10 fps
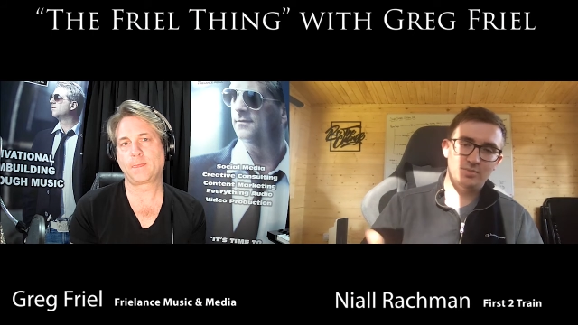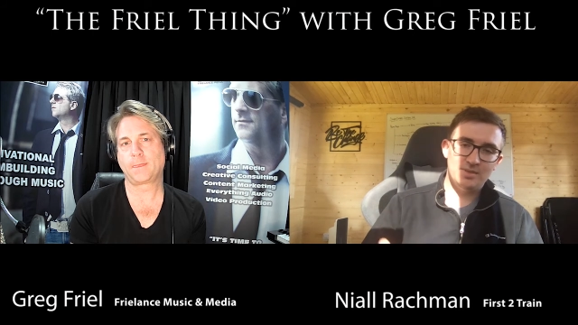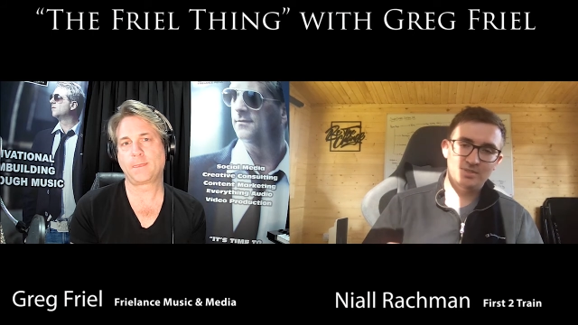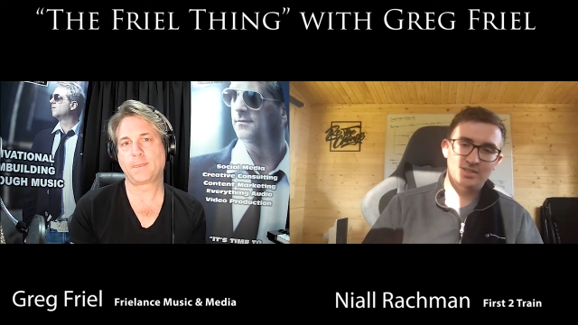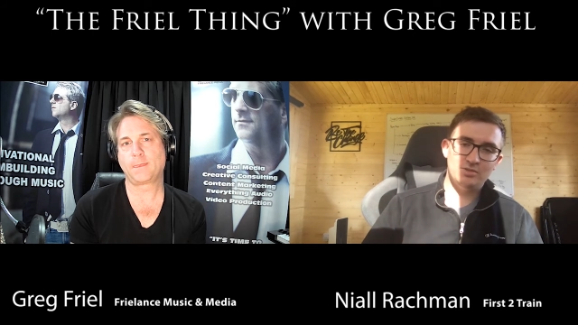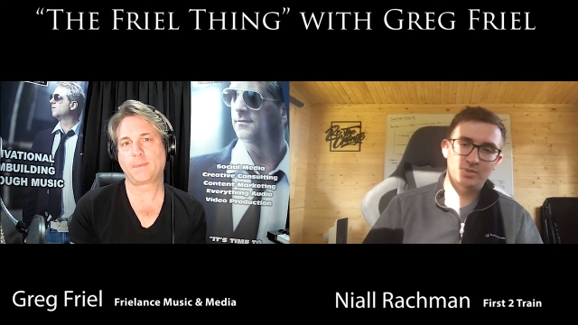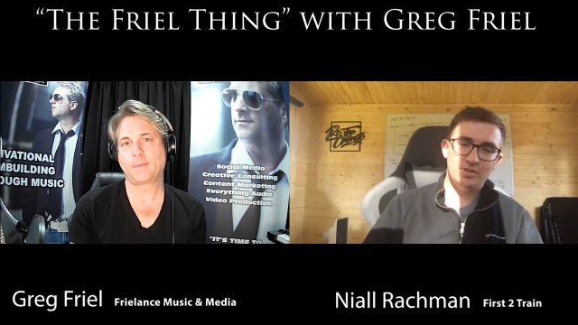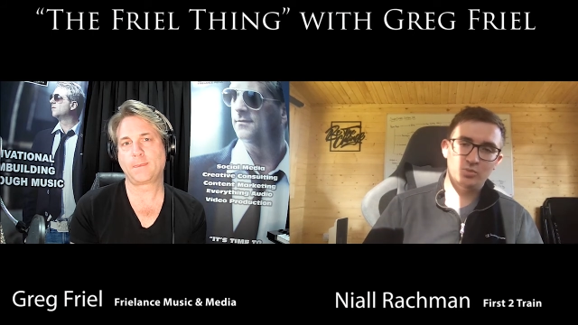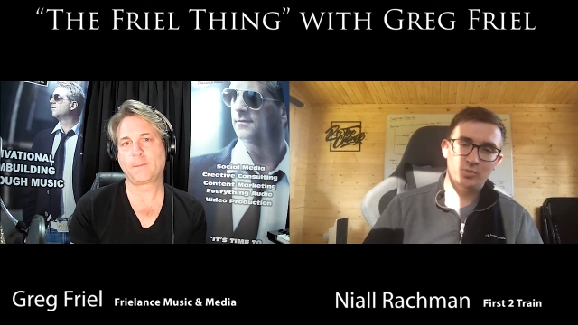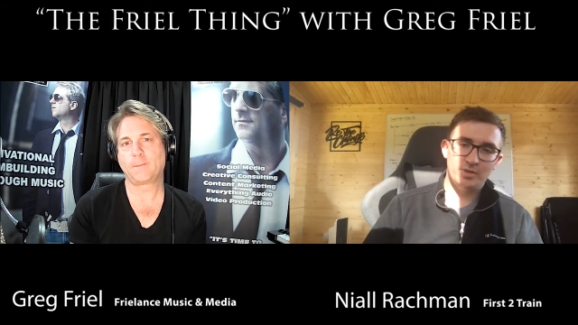Speaker 1: the website will be
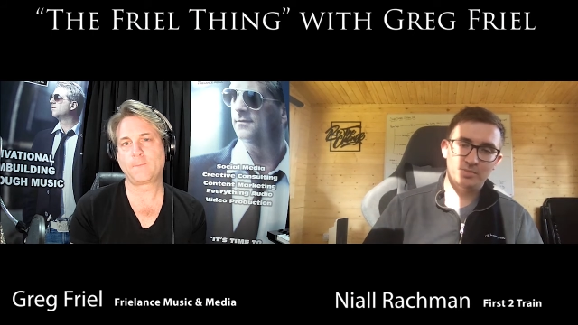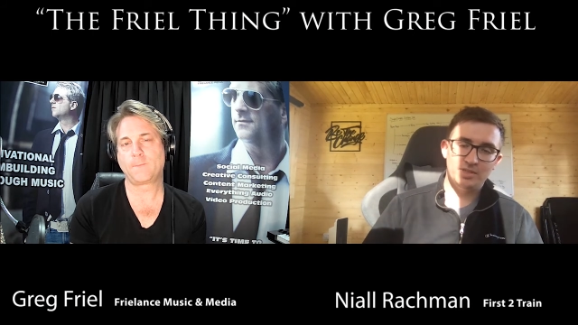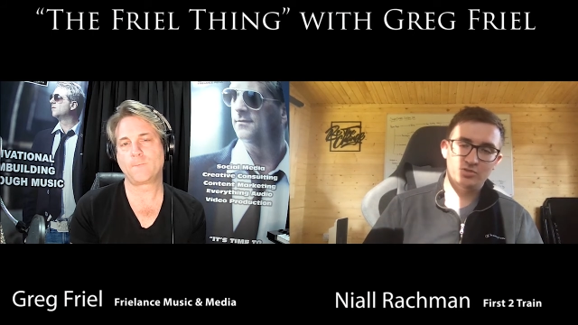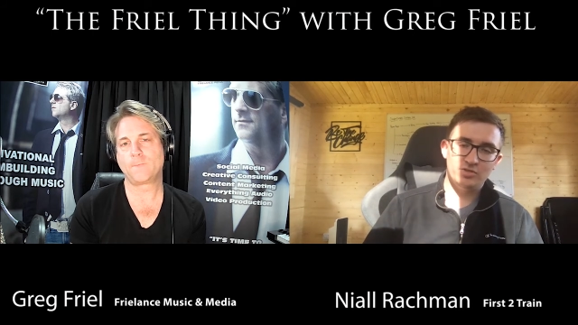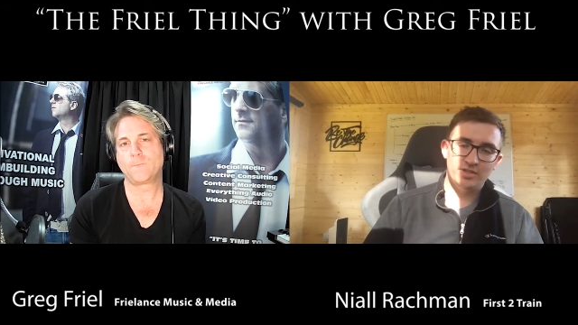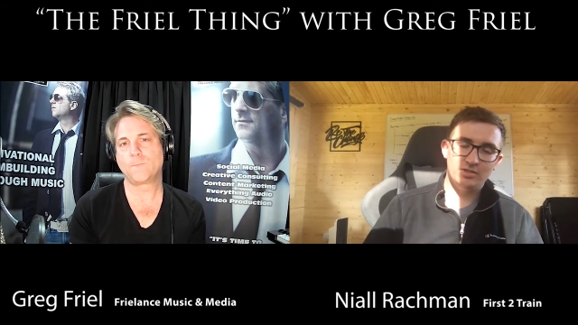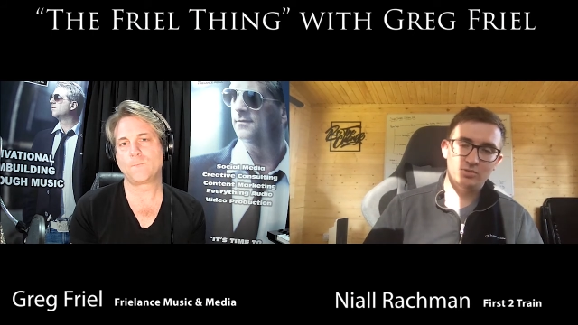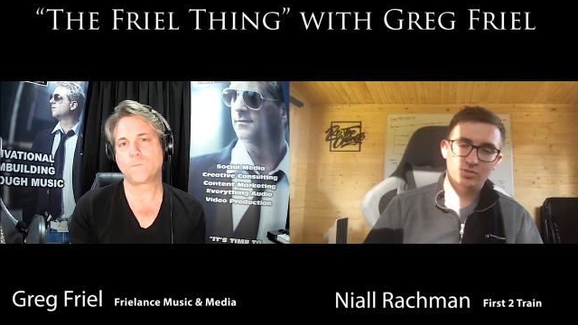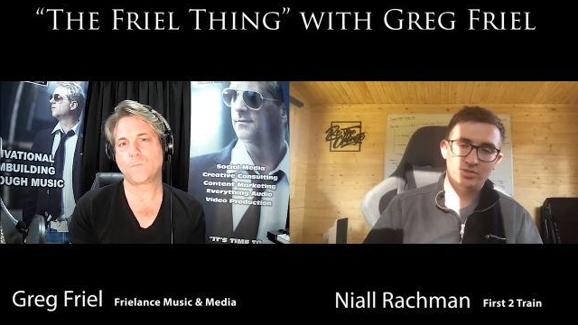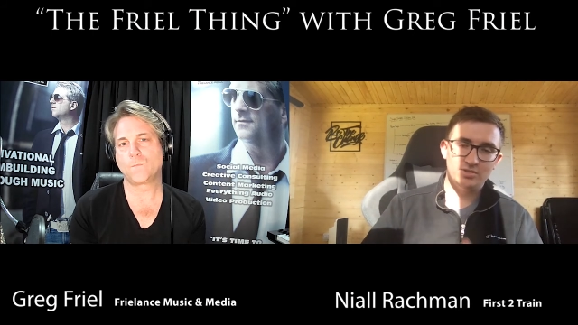called Workplace Training
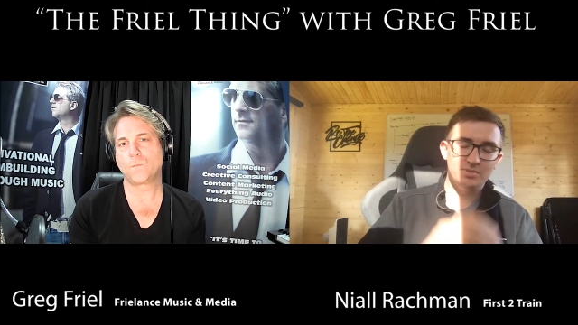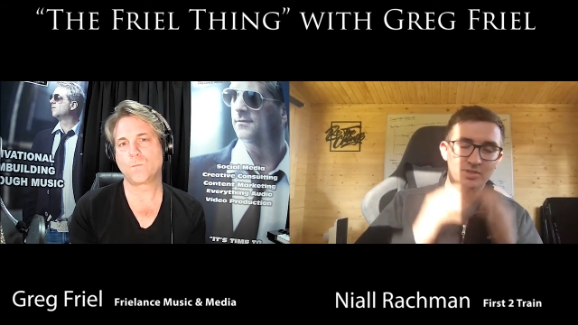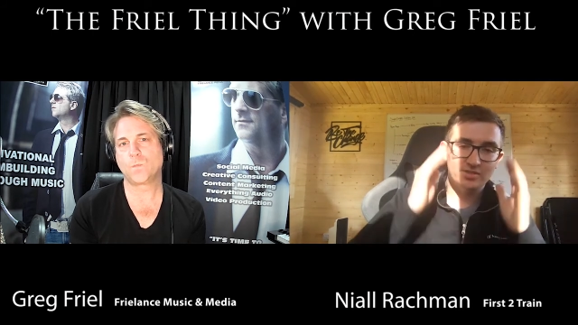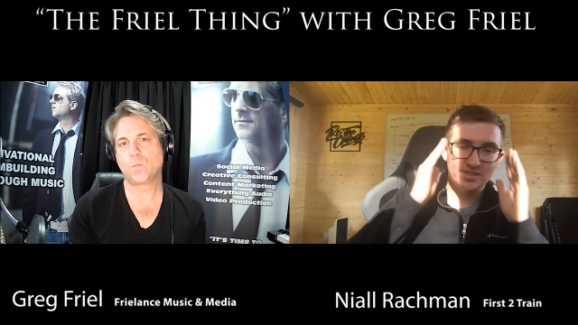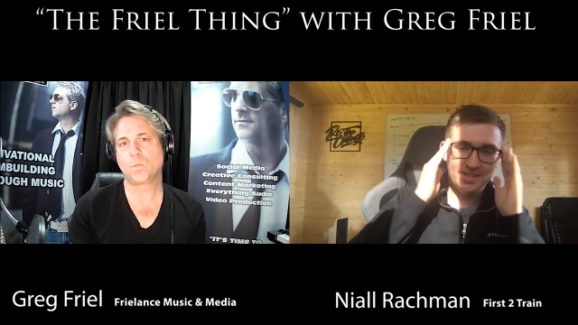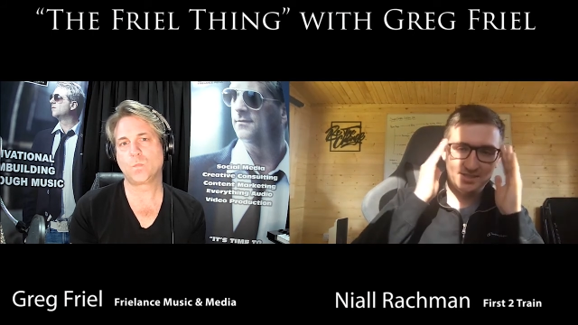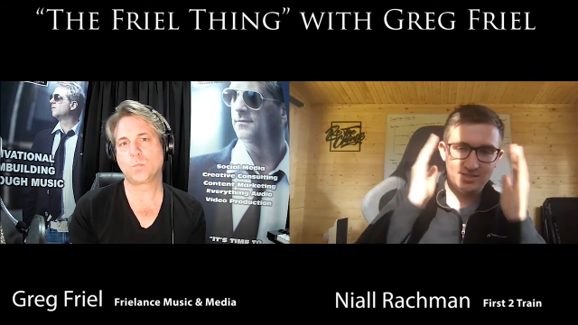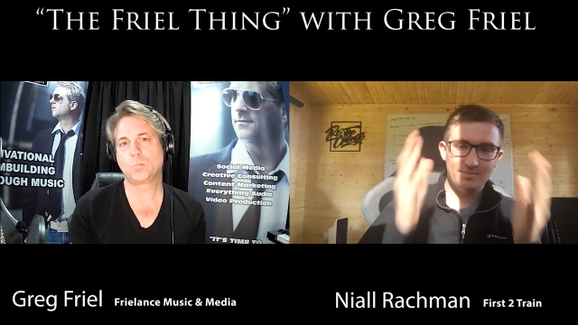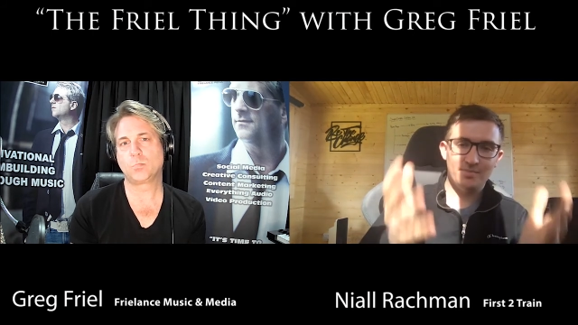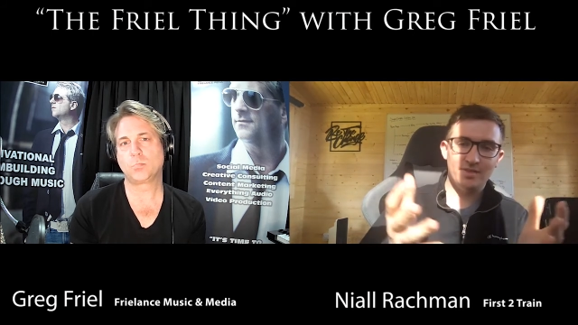Courses because that is
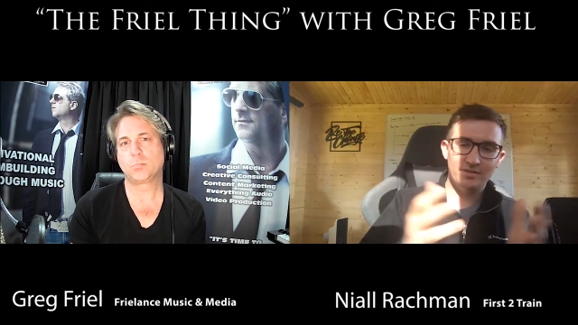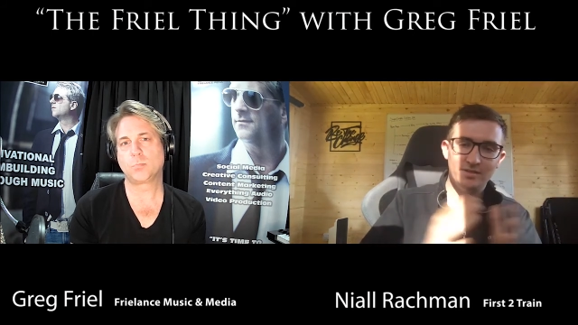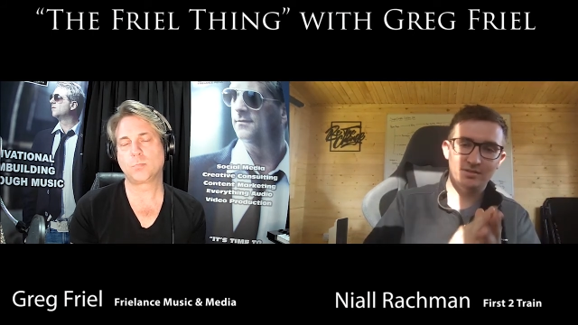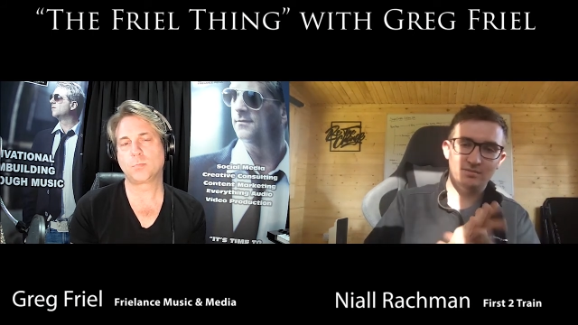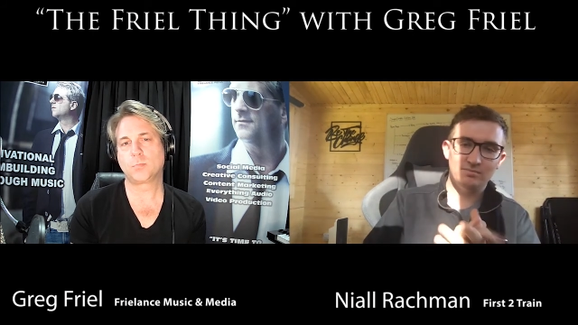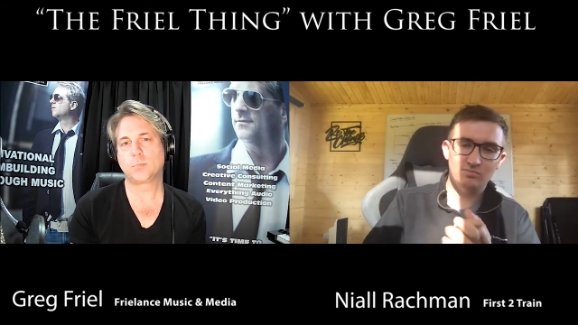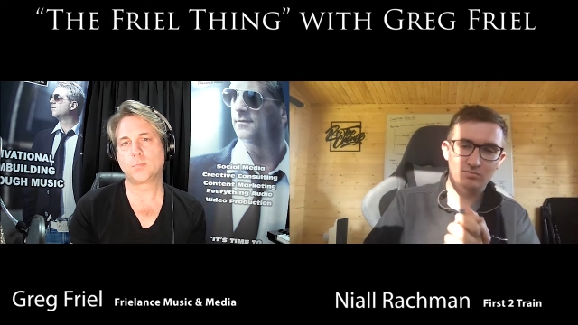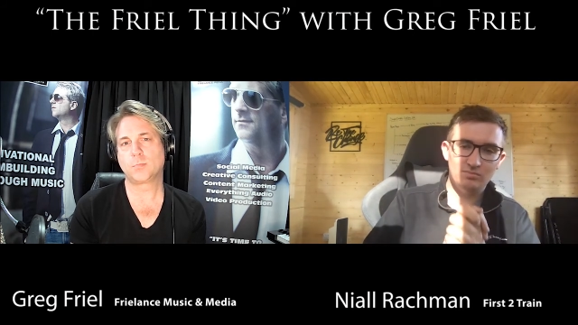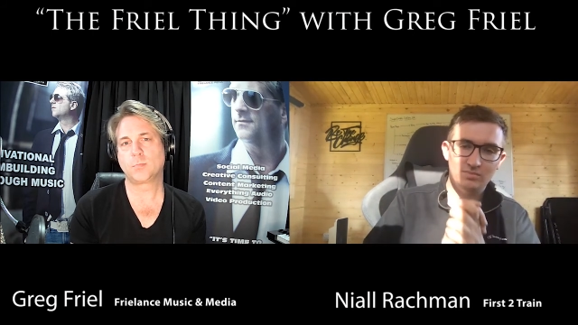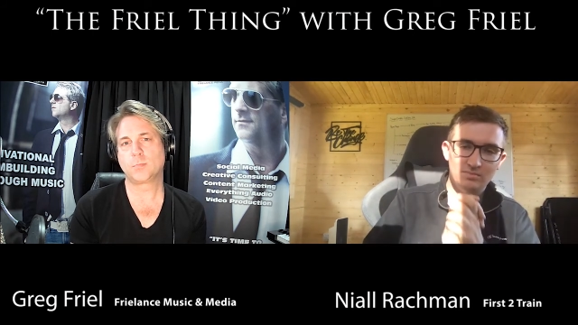something that
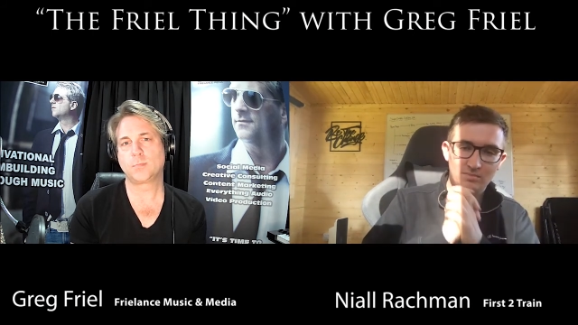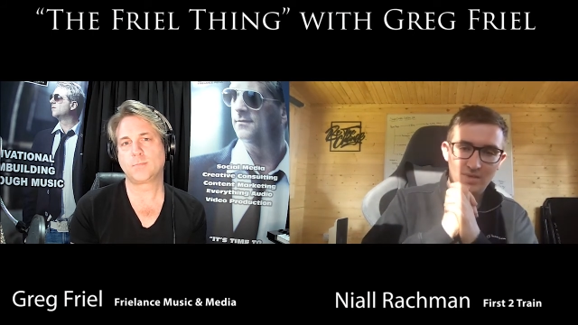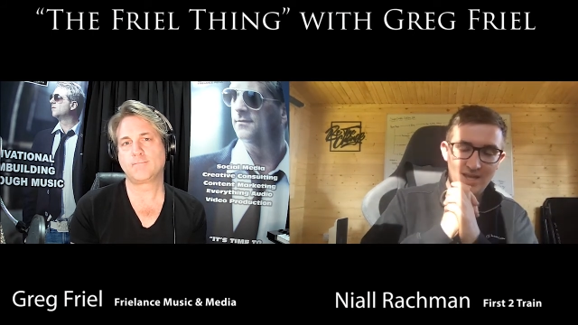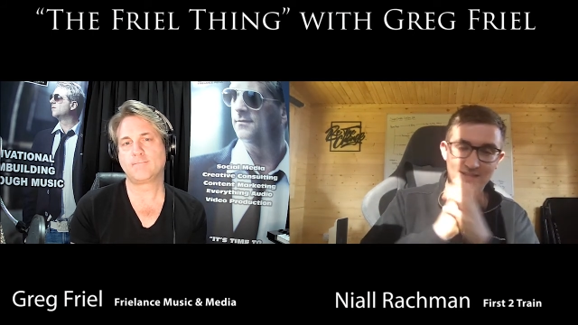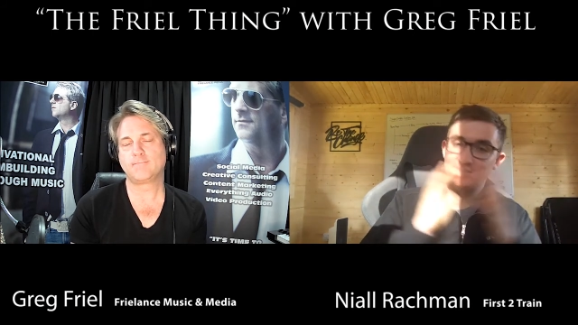is